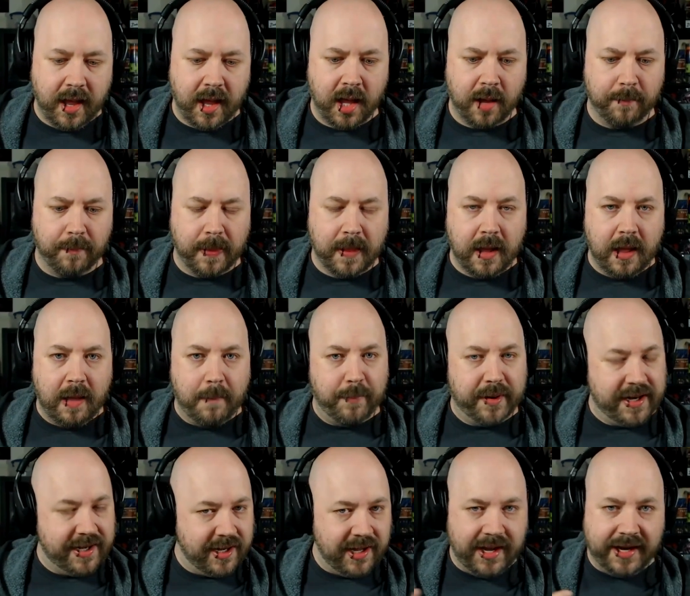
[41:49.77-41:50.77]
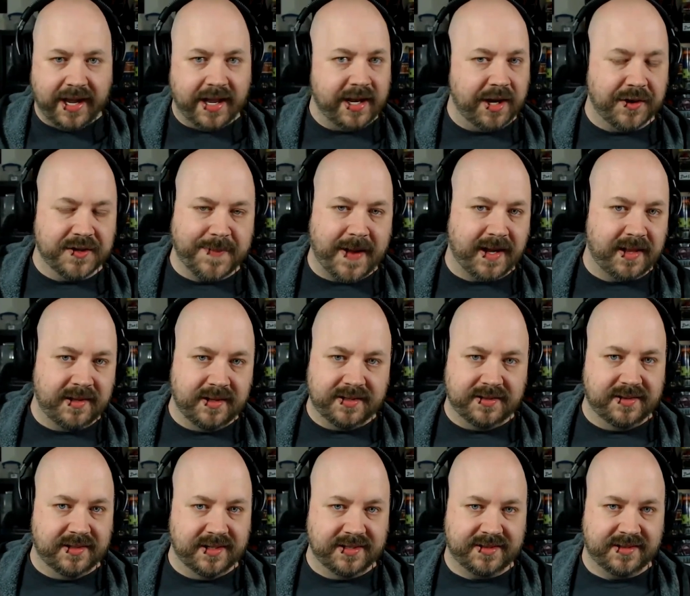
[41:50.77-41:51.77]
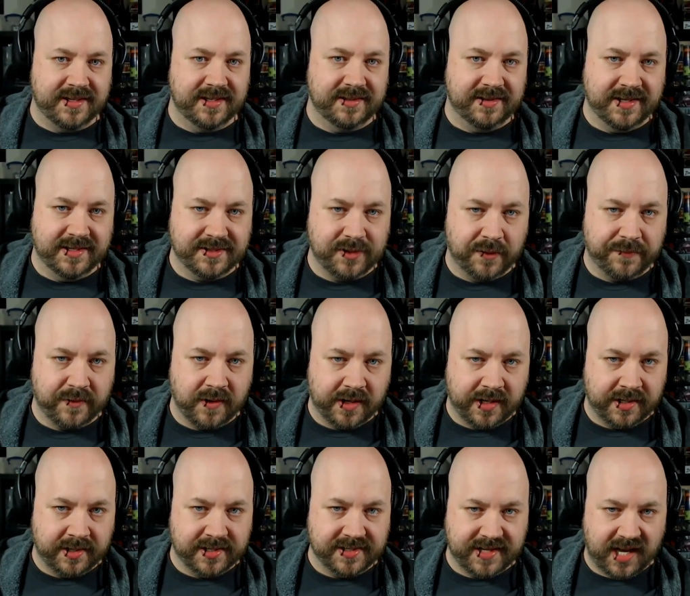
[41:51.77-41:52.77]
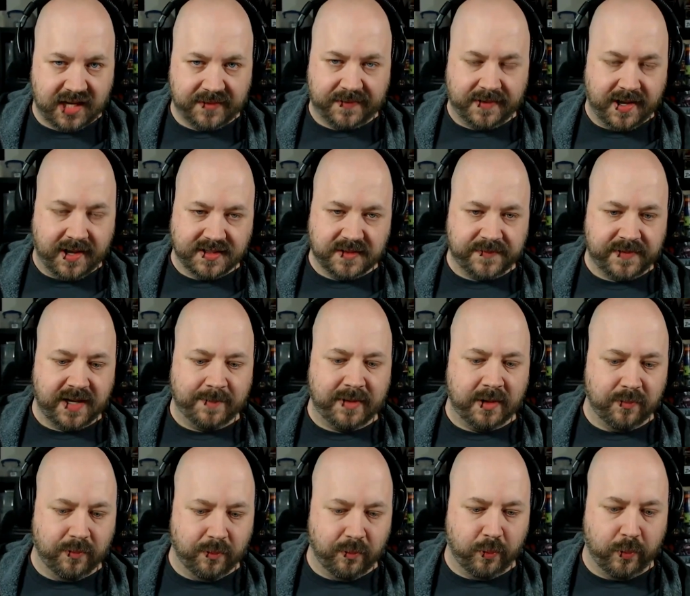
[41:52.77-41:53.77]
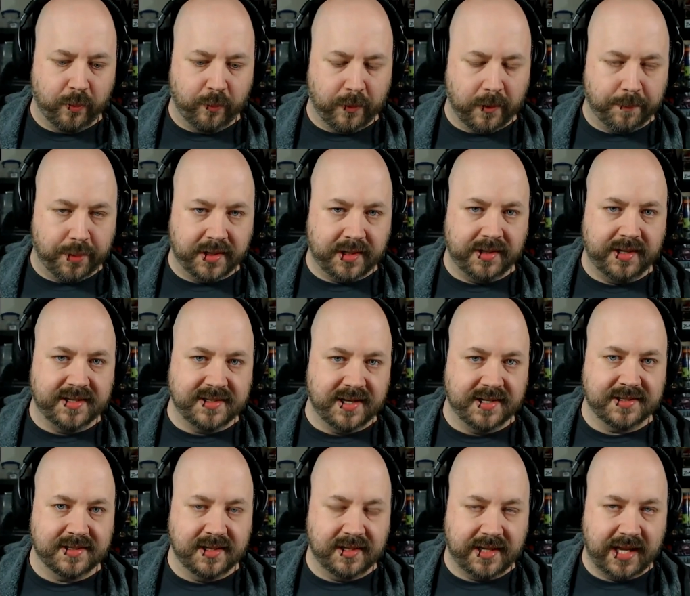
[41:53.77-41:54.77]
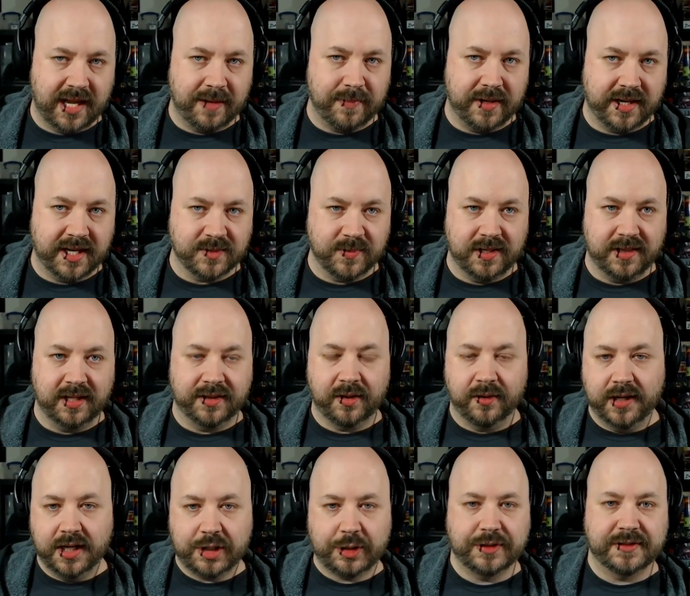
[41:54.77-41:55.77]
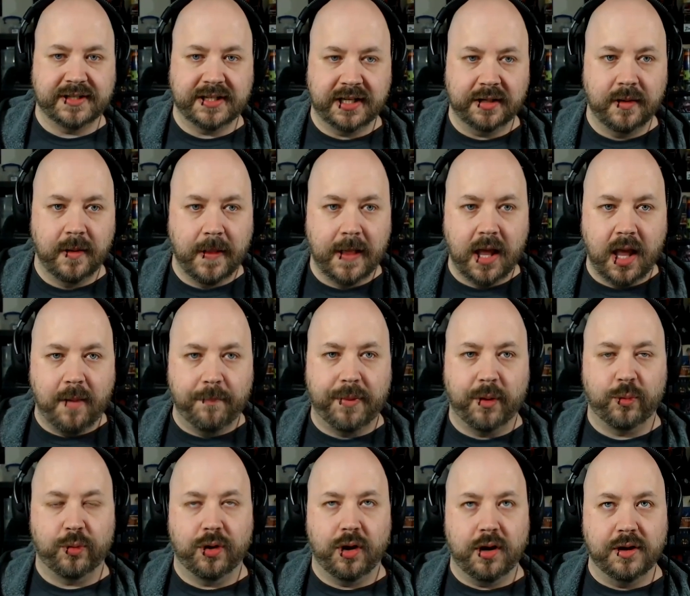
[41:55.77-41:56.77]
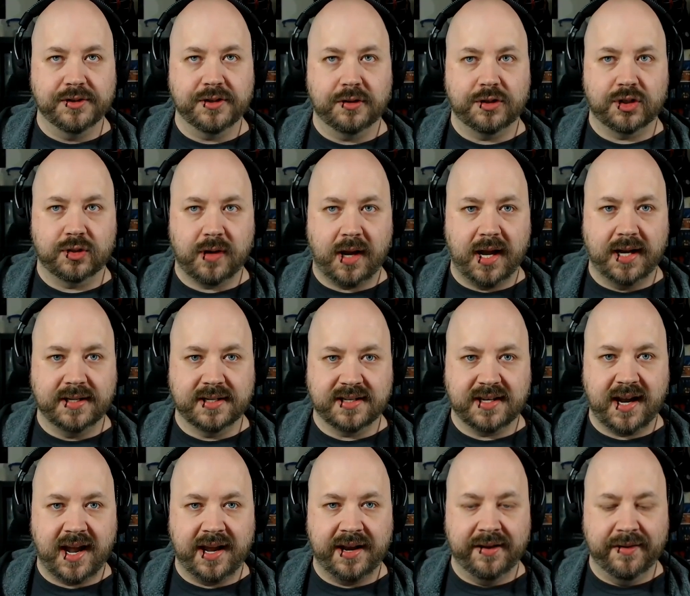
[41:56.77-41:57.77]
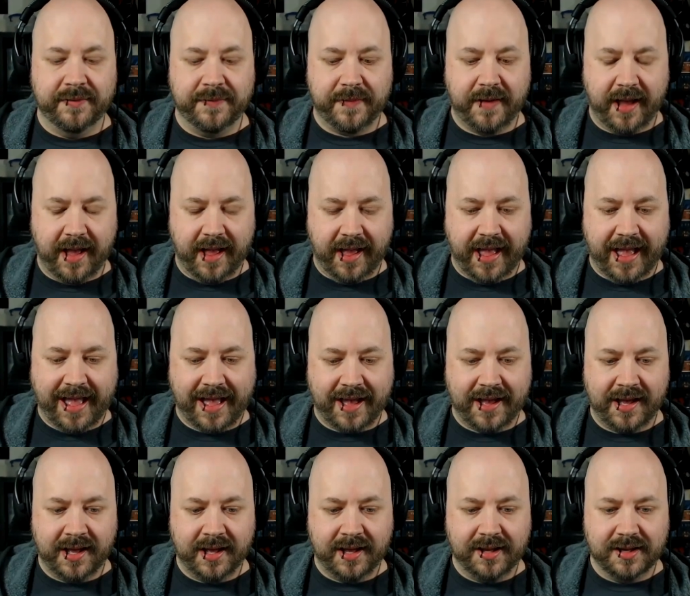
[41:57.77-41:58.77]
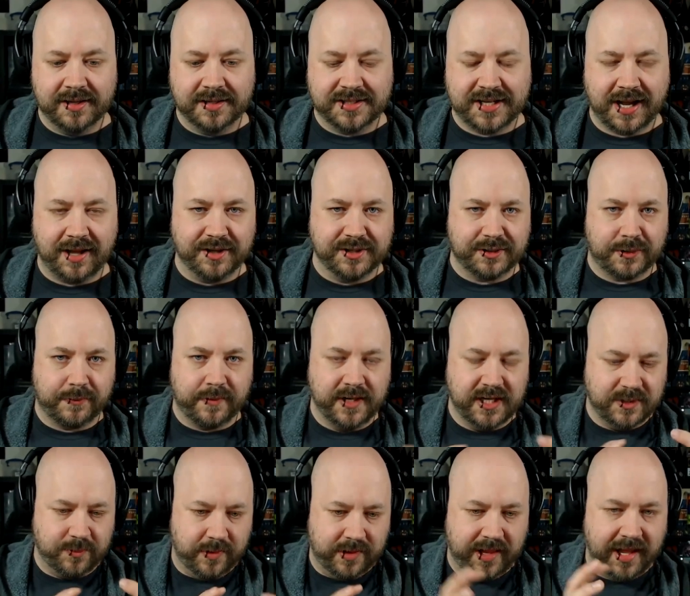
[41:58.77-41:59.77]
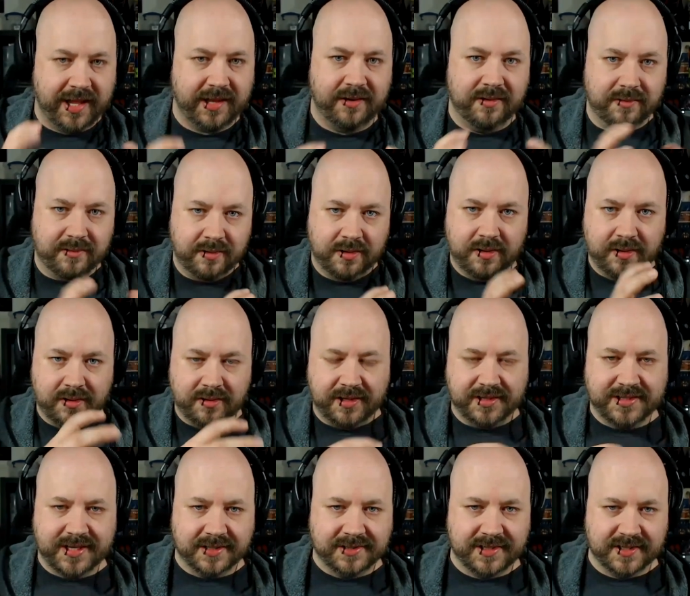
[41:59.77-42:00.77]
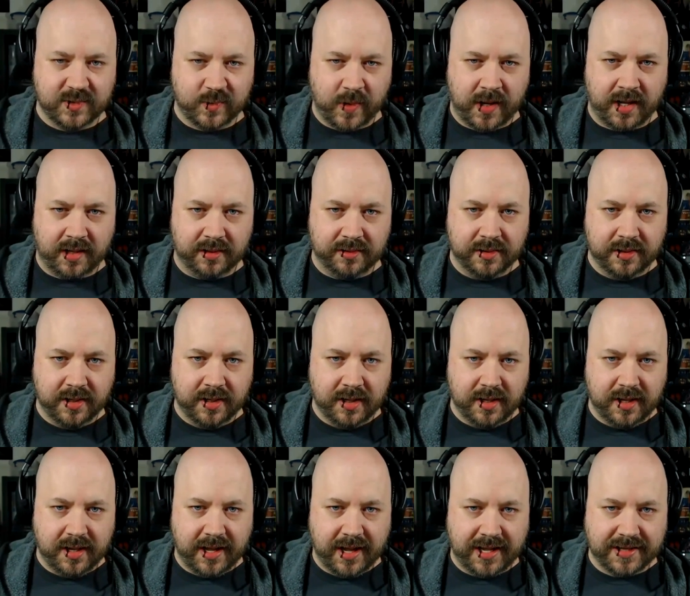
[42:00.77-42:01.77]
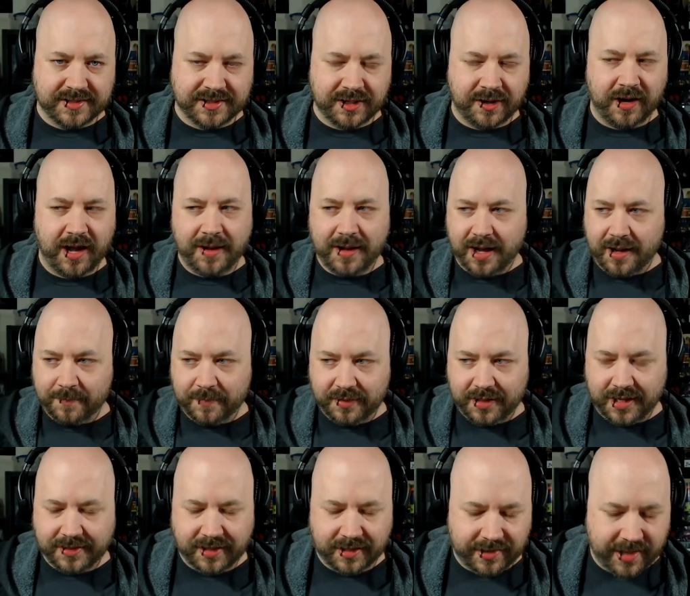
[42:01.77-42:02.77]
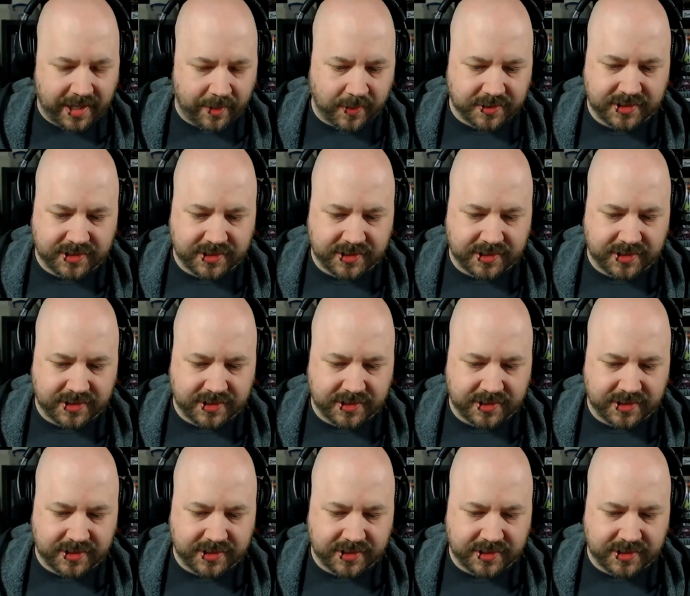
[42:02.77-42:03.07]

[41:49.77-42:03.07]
But again, it goes back to this overarching design philosophy. I mean, we're putting these things in the game because we think they're interesting, but we're also trying to kind of tell stories within the sets as well. And so I'm glad that